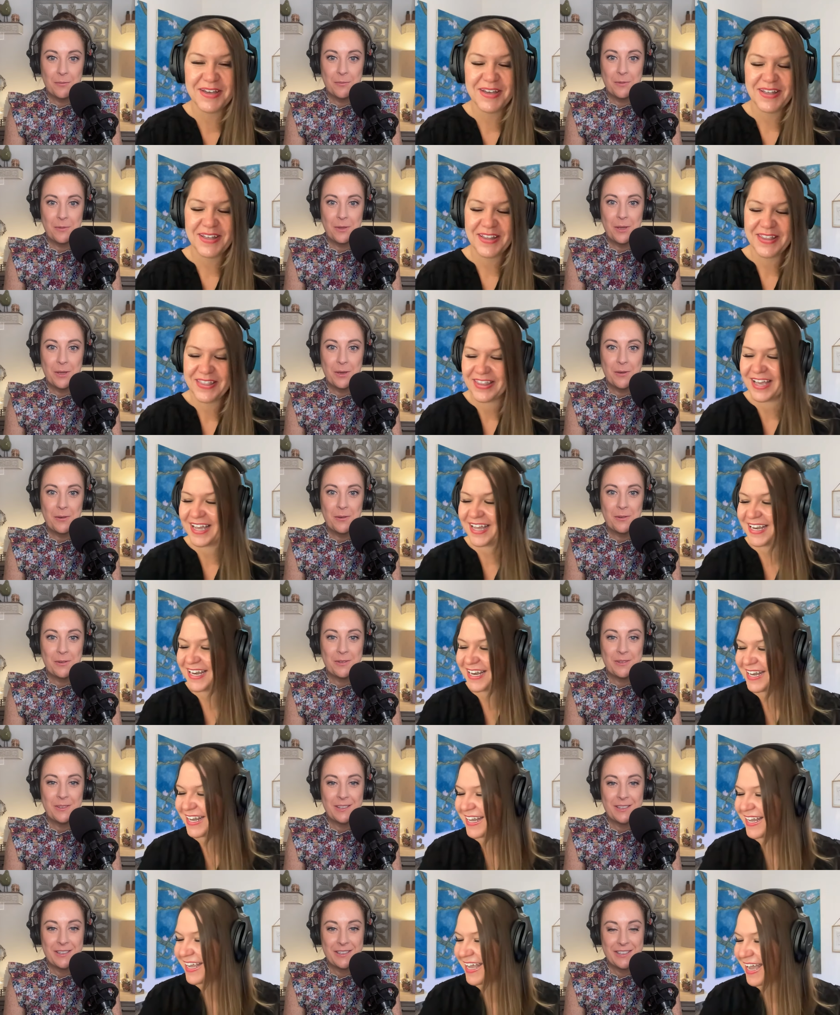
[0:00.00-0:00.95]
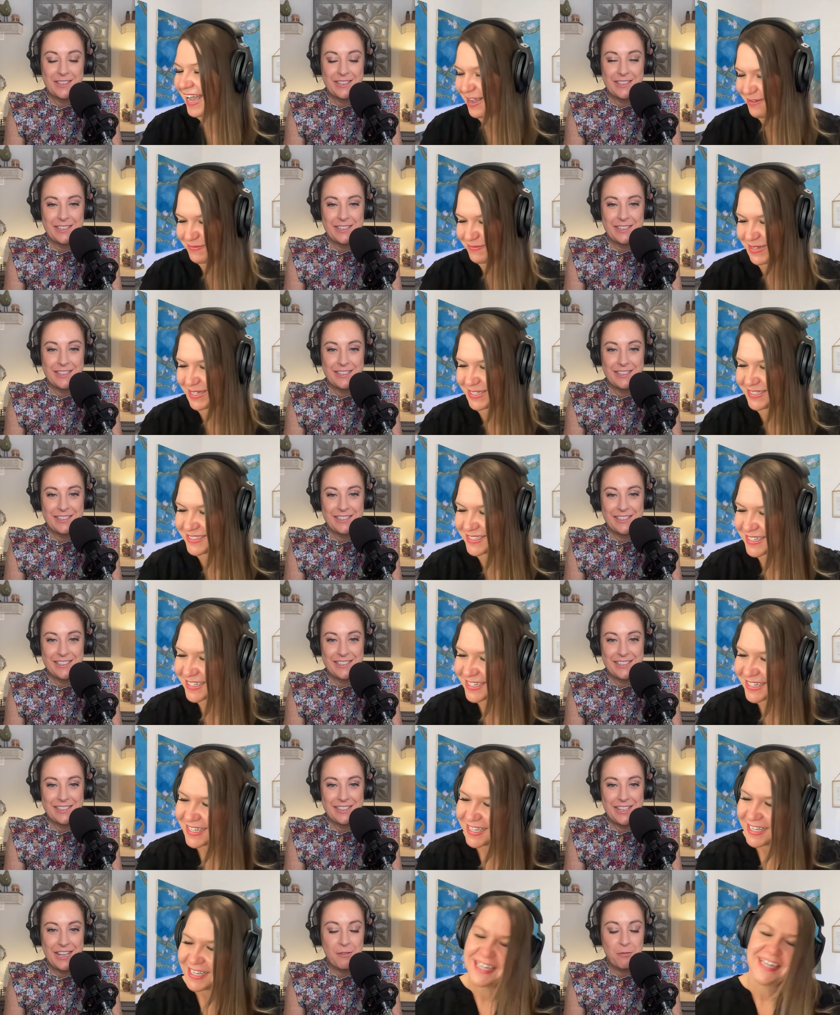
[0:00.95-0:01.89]
Speaker 1: no. That happened.
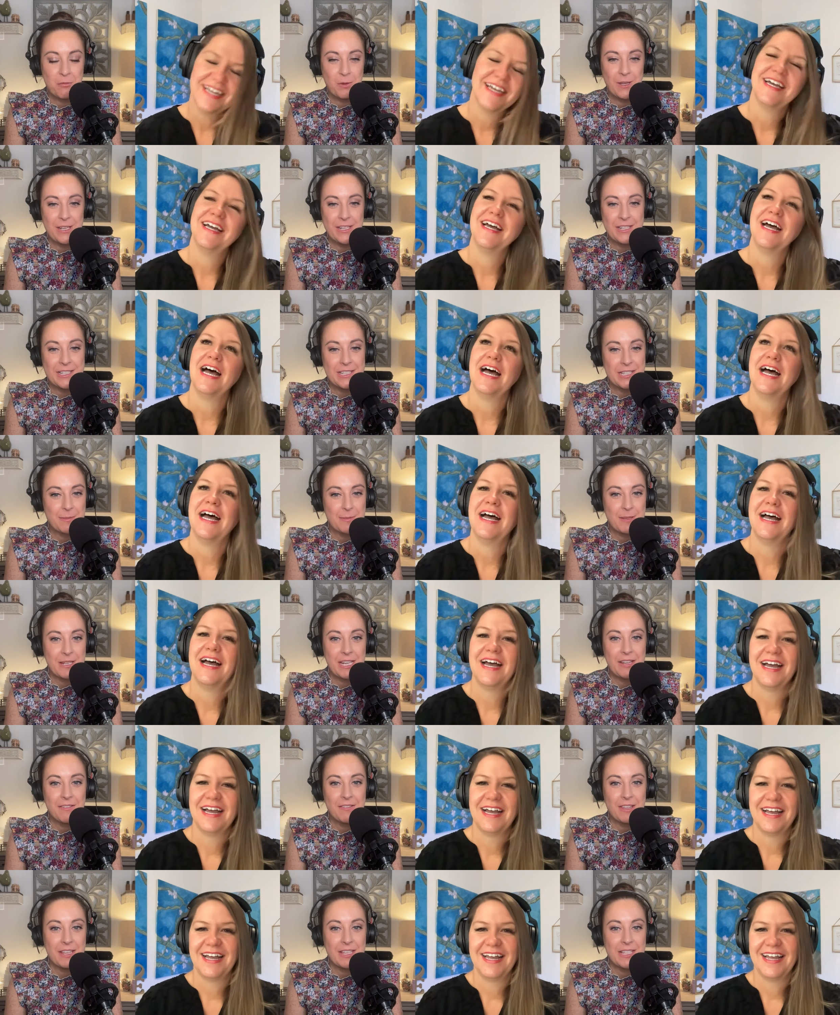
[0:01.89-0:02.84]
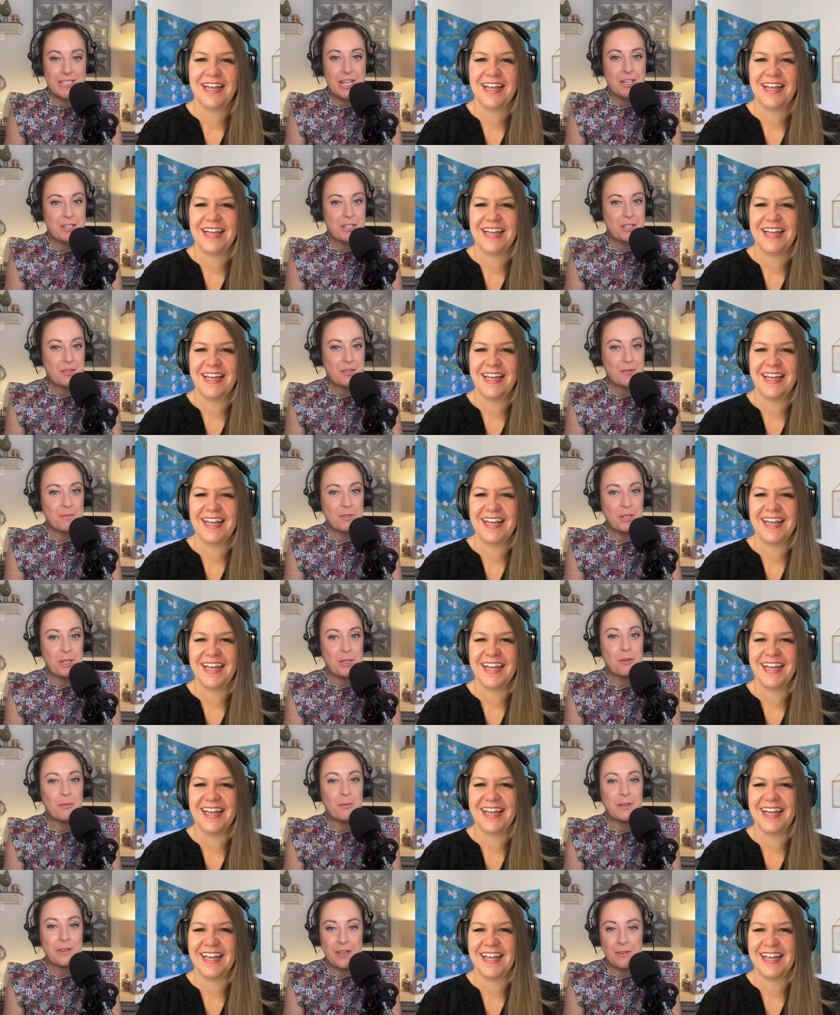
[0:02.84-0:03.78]
Speaker 2: I've witnessed many of these, not just from
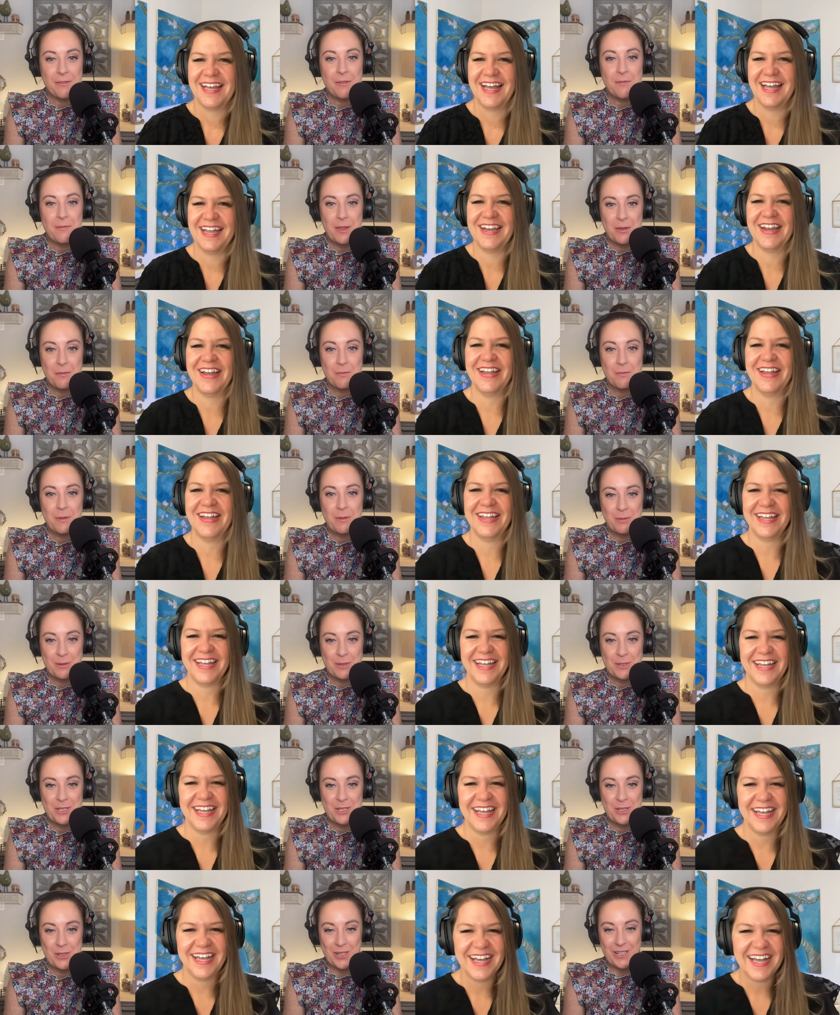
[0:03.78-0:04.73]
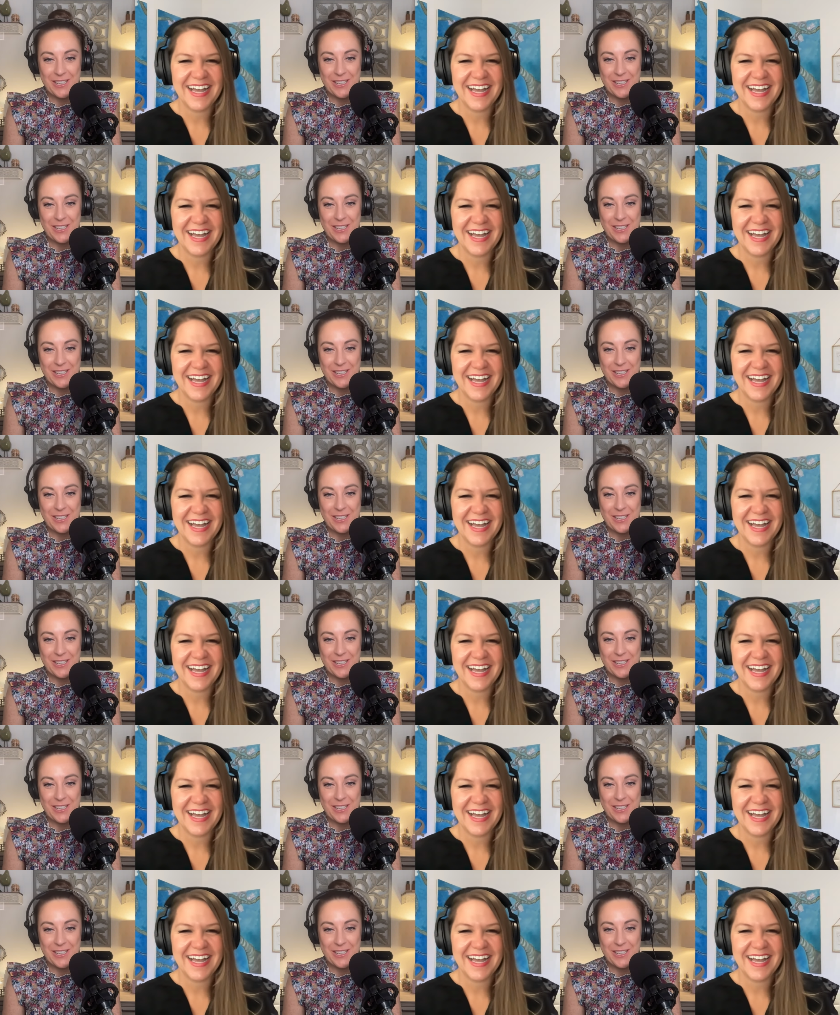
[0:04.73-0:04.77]
you, but like from other people too.